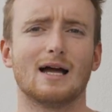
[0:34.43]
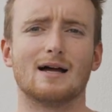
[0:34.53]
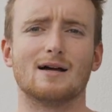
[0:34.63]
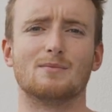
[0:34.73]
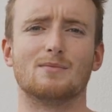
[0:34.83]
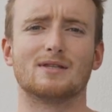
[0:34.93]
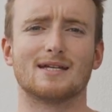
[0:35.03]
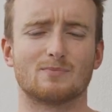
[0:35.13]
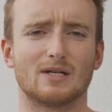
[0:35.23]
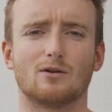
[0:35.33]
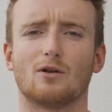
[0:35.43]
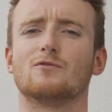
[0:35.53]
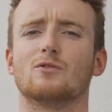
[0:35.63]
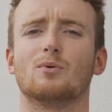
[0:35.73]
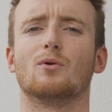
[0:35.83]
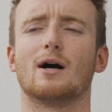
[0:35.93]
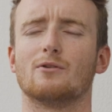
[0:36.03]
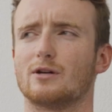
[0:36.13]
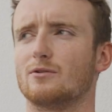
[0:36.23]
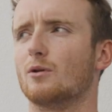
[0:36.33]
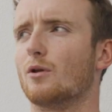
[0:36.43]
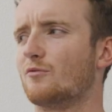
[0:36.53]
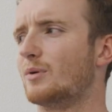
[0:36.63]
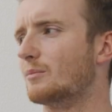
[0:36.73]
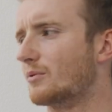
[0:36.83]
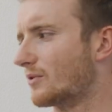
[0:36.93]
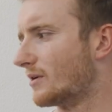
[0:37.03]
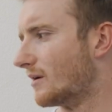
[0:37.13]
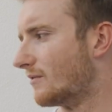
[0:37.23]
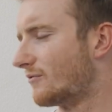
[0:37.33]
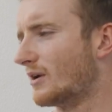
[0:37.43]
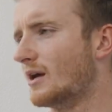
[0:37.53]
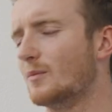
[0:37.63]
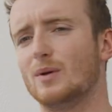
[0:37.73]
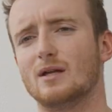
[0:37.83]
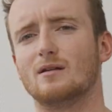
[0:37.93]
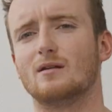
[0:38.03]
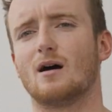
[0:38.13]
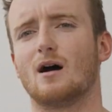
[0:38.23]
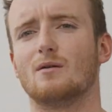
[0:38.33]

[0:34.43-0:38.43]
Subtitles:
There's been a lot of support out there and a lot of people that have been